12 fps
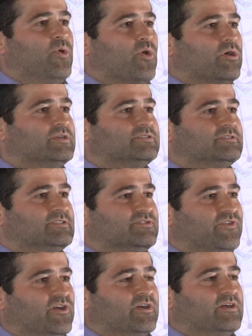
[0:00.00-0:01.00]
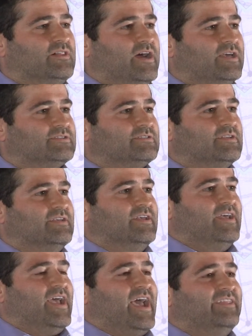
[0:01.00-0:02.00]
porous spherical ice.
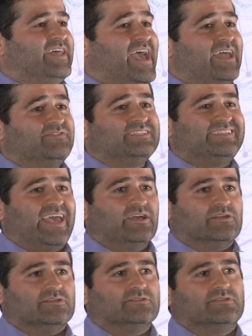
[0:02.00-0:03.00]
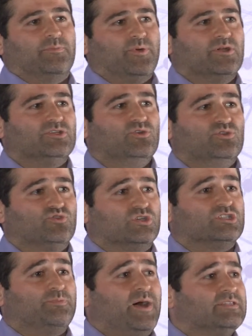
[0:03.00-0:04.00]
And the head of sales, the person who's
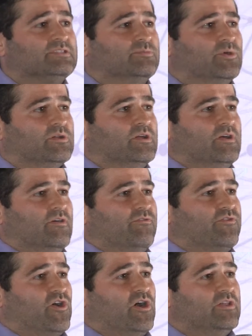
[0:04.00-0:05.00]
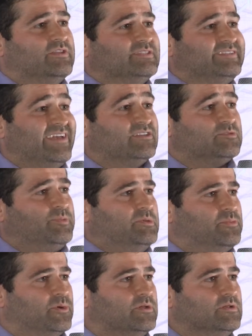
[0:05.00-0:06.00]
responsible for all the
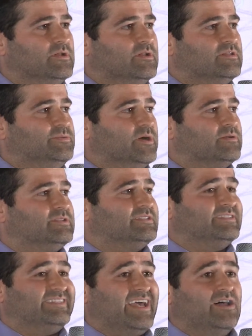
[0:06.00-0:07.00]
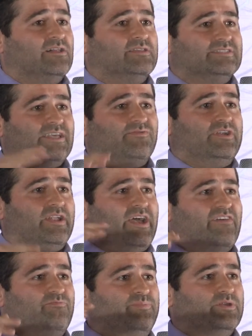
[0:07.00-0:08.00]
salespeople to be able to sell the
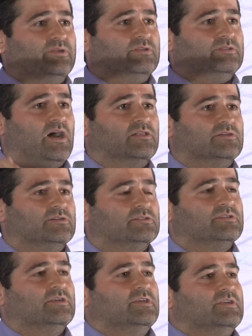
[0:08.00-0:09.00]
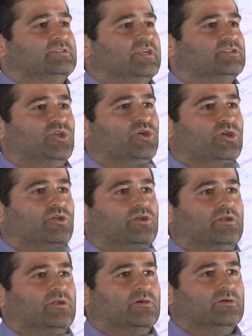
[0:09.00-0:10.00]
$7.5 billion, says,
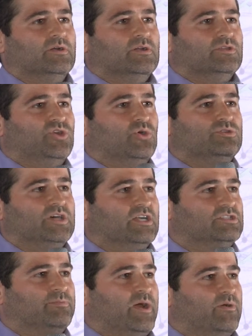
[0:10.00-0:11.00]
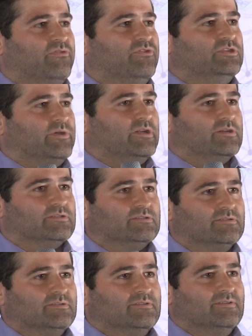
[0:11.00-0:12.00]
no, don't touch my
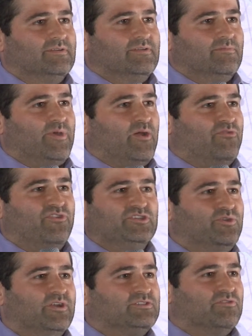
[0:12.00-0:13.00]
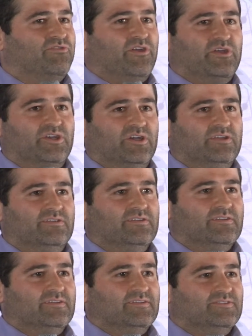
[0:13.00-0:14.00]
refrigerators. My refrigerators are very good,
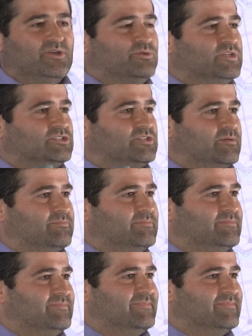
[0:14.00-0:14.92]
don't touch them.